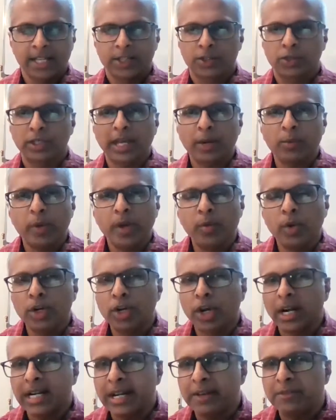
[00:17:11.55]
So that we will
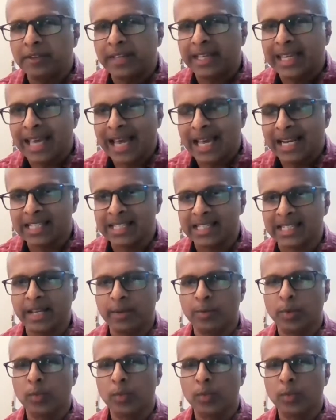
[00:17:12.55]
not live carelessly.